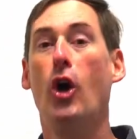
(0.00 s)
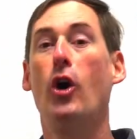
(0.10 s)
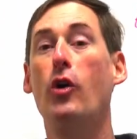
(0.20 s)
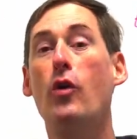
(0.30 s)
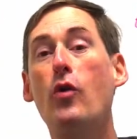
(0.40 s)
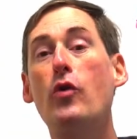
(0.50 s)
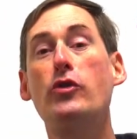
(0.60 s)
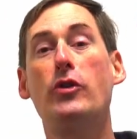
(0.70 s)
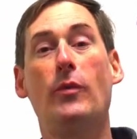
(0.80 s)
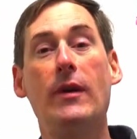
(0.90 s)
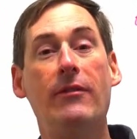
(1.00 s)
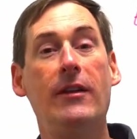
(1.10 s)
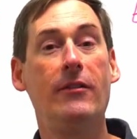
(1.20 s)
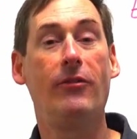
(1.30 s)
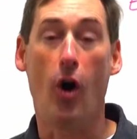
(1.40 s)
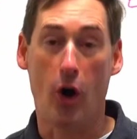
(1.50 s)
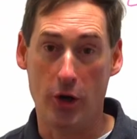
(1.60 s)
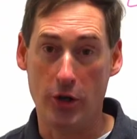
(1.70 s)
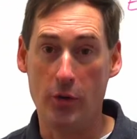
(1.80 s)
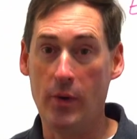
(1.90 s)
whose derivative are
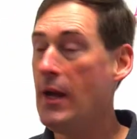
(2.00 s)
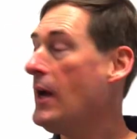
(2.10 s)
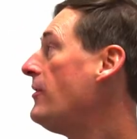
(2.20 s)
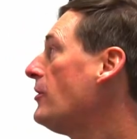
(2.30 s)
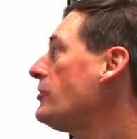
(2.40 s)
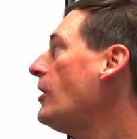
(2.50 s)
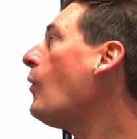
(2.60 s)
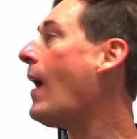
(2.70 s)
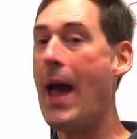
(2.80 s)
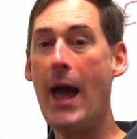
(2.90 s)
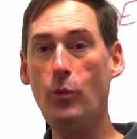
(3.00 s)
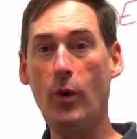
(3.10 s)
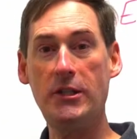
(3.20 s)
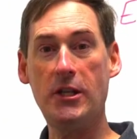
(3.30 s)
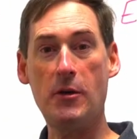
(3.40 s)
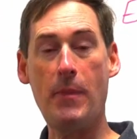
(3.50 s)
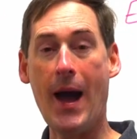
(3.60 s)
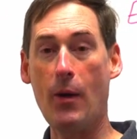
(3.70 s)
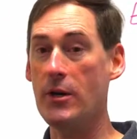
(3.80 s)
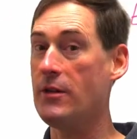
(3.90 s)
you? There's no add 1 to the
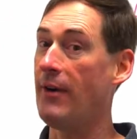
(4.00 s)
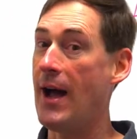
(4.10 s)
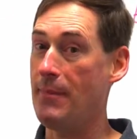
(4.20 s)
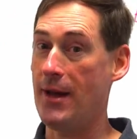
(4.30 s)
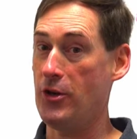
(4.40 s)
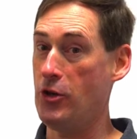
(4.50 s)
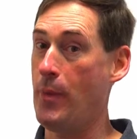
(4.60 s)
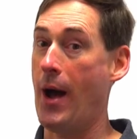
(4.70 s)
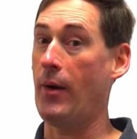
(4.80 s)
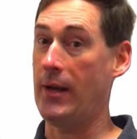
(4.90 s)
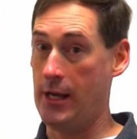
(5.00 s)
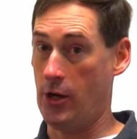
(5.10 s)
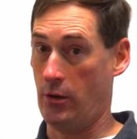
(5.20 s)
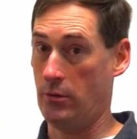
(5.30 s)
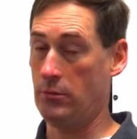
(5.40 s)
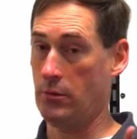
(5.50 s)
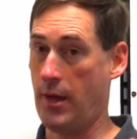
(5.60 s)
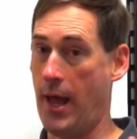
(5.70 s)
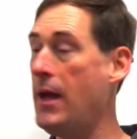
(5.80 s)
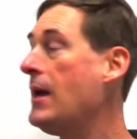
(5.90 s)
power, divide by the new power here,
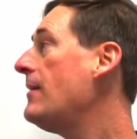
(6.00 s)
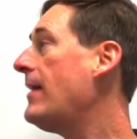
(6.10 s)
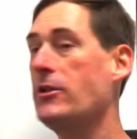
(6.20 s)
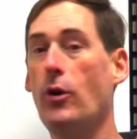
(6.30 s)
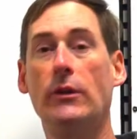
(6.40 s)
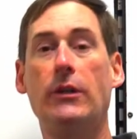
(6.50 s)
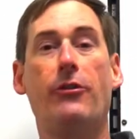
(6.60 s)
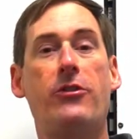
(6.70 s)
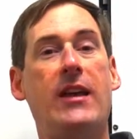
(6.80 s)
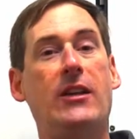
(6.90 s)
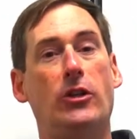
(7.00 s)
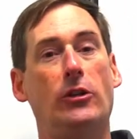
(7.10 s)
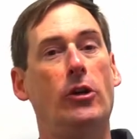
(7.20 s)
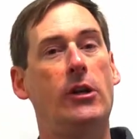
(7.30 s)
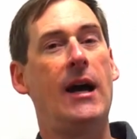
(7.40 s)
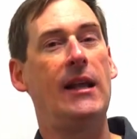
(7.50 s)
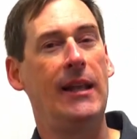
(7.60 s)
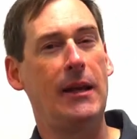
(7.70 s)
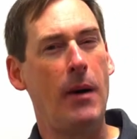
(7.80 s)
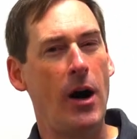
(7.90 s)
okay? That's only for things that look kind of
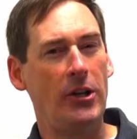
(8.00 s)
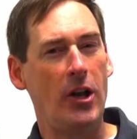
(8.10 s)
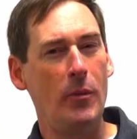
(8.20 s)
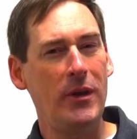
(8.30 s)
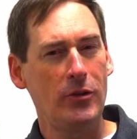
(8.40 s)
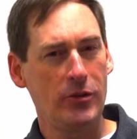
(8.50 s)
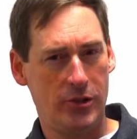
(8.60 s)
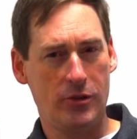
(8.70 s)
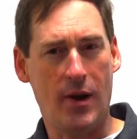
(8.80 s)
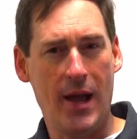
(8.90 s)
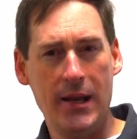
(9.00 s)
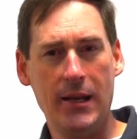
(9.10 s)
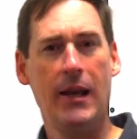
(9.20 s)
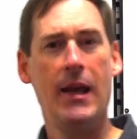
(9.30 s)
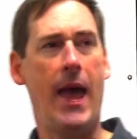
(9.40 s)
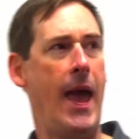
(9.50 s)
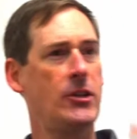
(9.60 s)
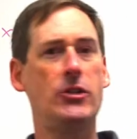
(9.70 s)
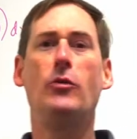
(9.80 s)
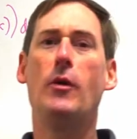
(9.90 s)
like polynomials, right?
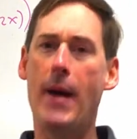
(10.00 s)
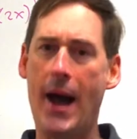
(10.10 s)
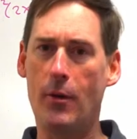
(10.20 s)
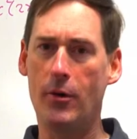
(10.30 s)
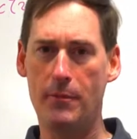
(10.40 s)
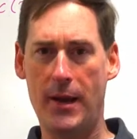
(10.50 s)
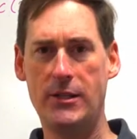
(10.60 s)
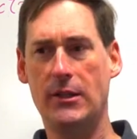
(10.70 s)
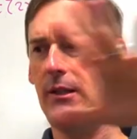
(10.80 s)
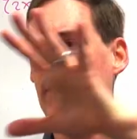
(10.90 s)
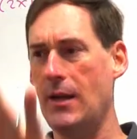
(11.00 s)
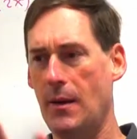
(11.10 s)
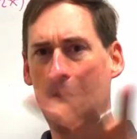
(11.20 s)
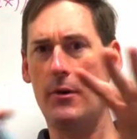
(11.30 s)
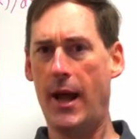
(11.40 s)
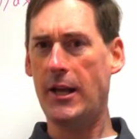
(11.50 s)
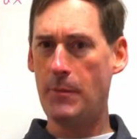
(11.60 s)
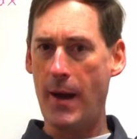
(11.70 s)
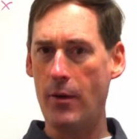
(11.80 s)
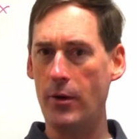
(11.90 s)
X to a power, basically, number x
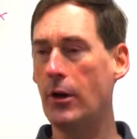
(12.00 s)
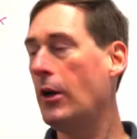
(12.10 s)
power.